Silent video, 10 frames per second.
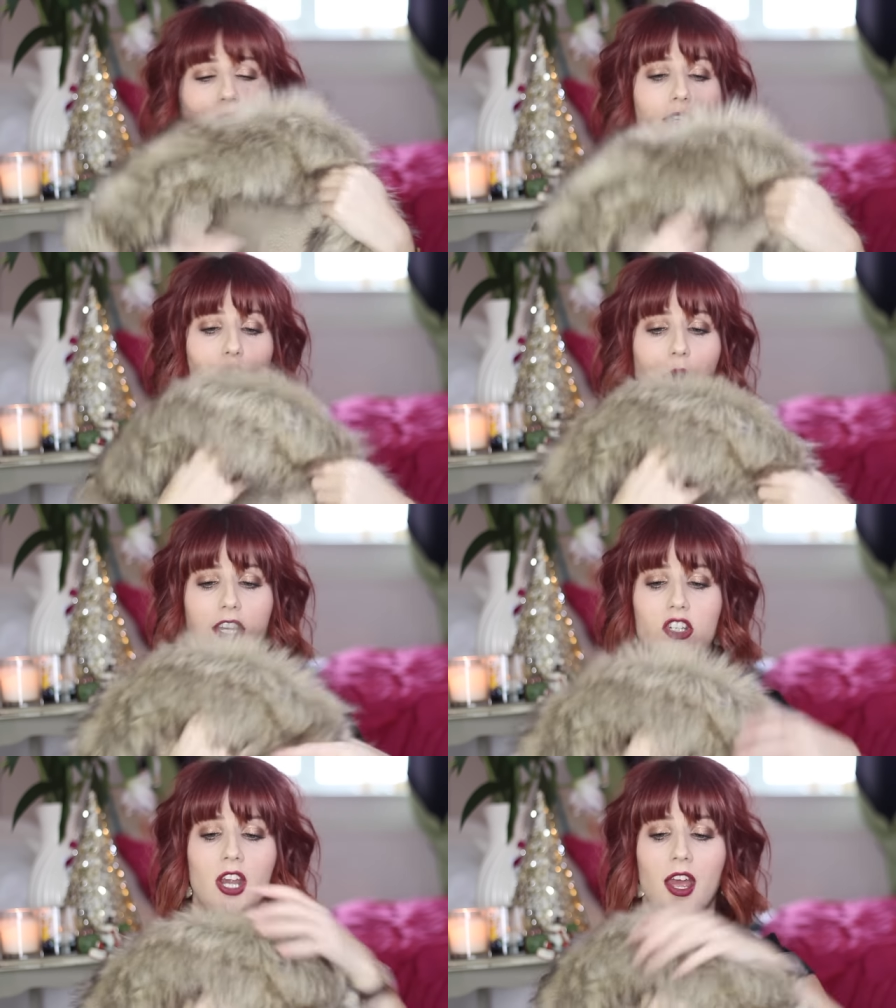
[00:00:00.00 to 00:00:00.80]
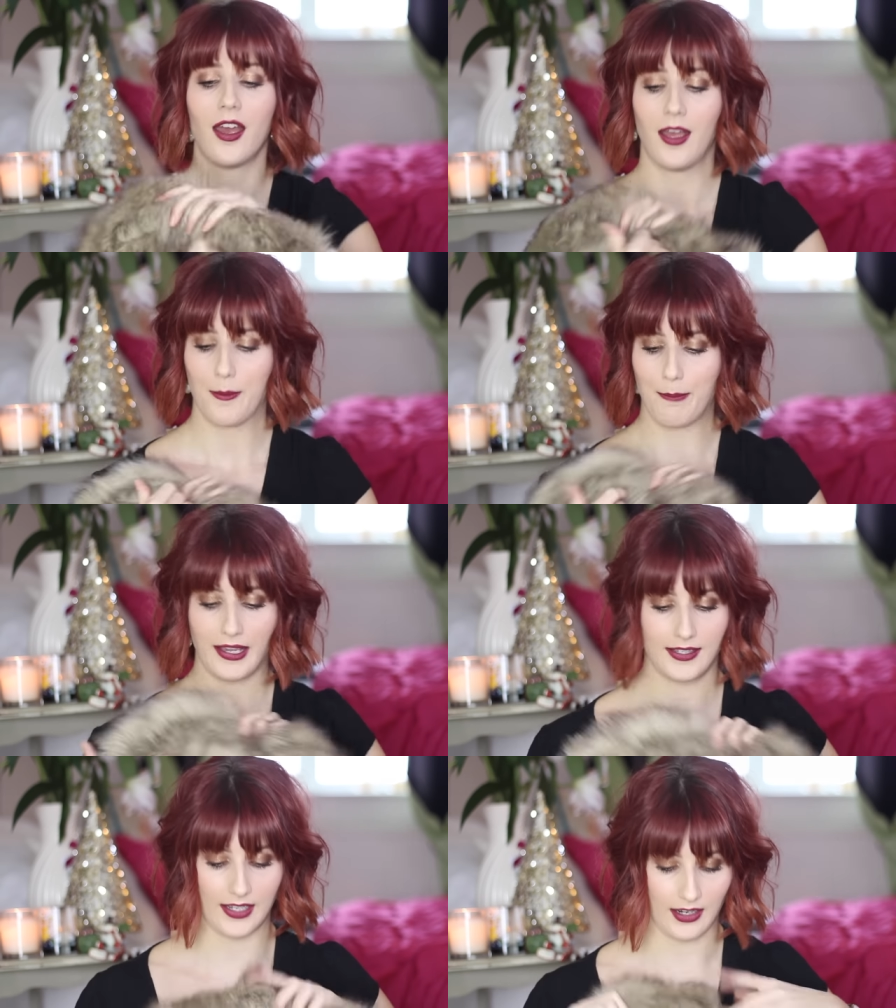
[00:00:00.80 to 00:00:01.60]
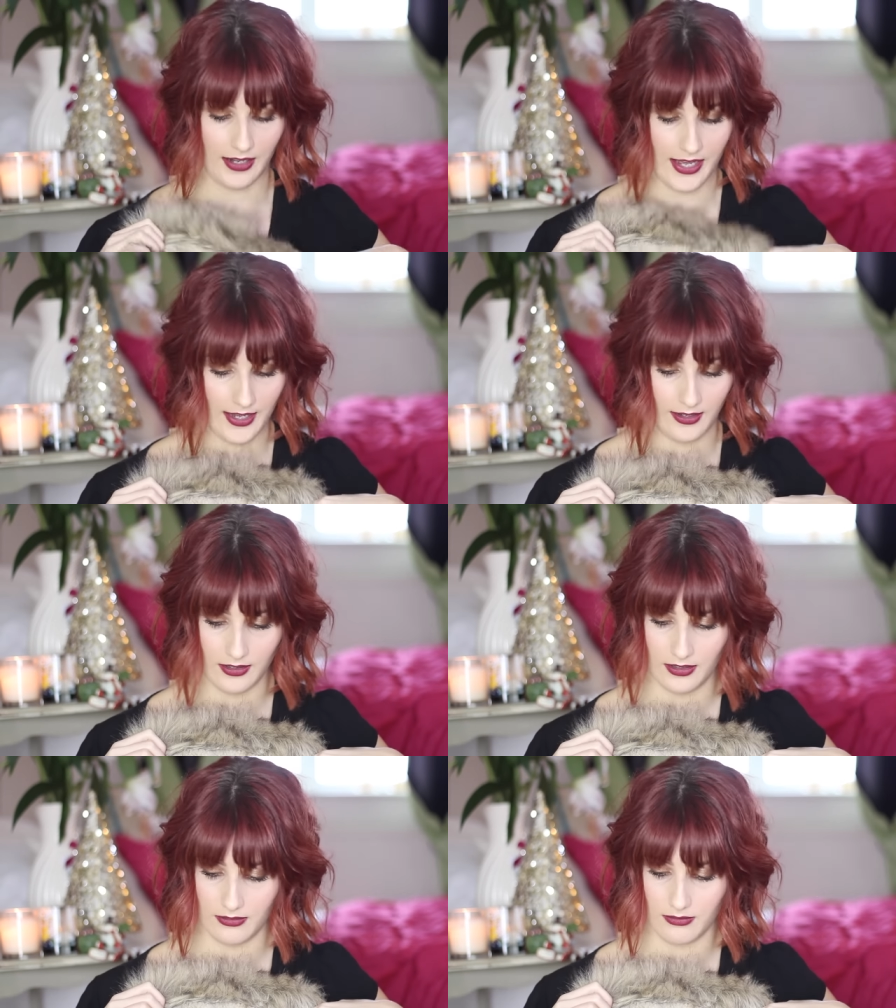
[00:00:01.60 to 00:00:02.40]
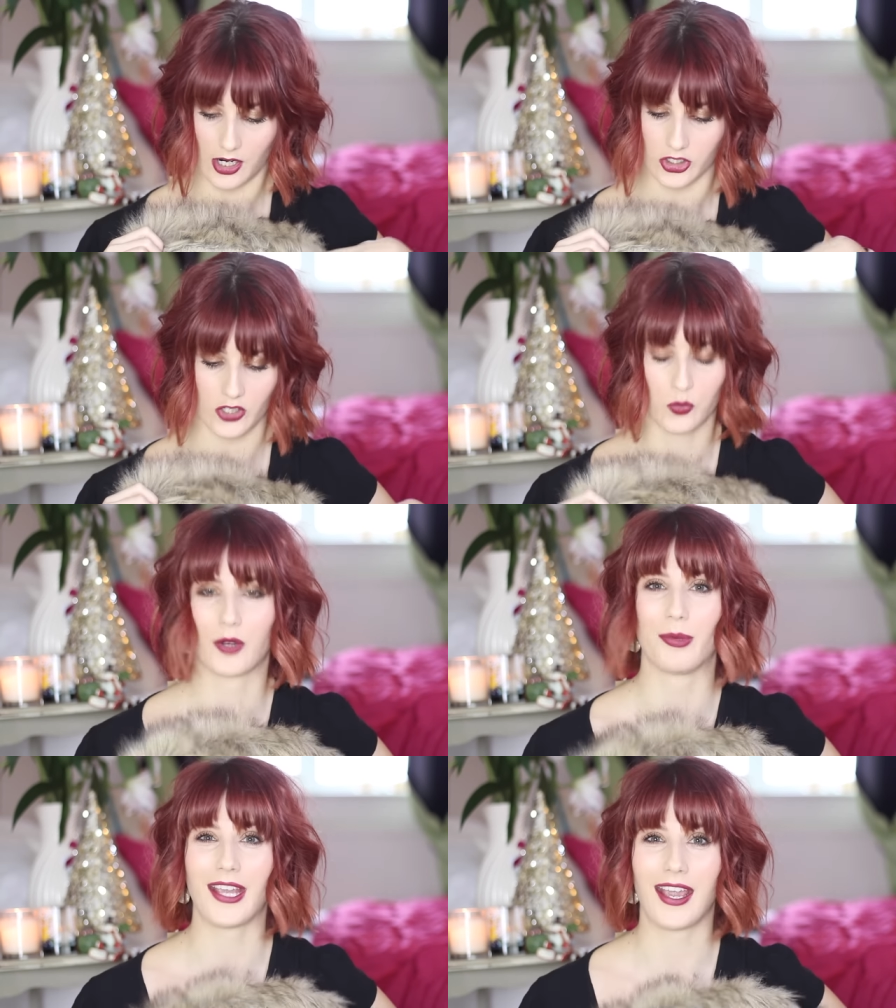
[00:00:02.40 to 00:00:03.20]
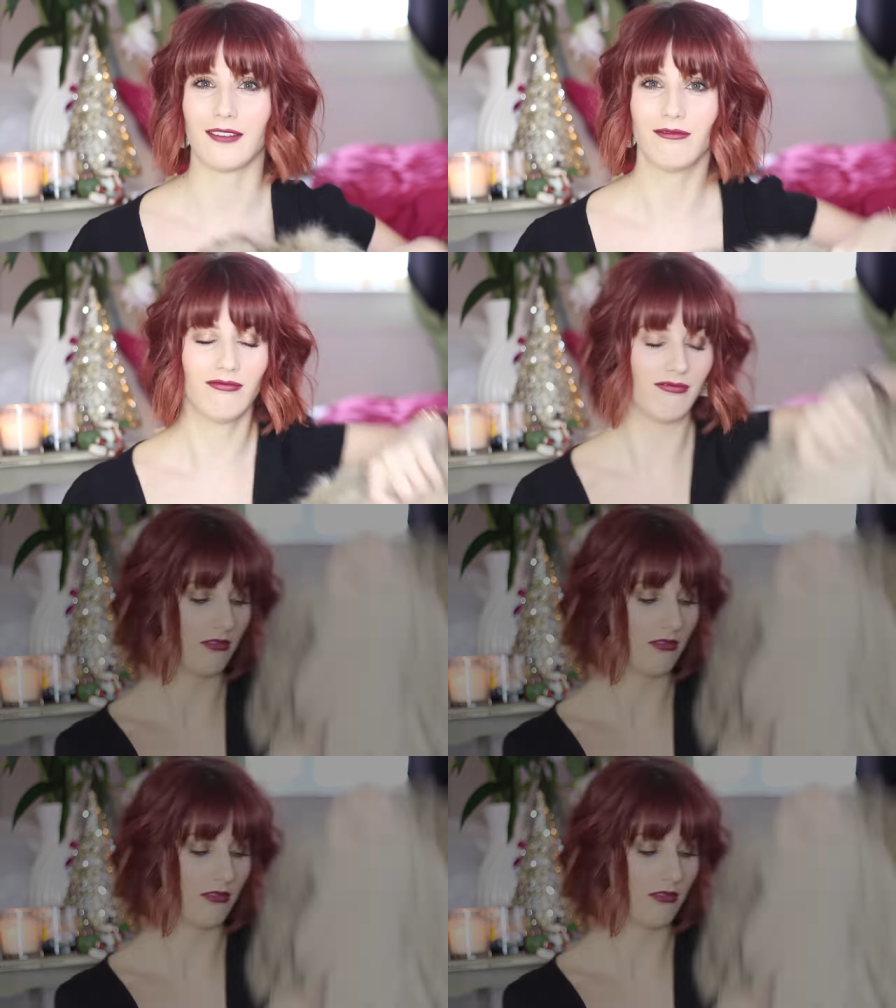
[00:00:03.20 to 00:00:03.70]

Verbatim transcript: hood which basically I just want to be in.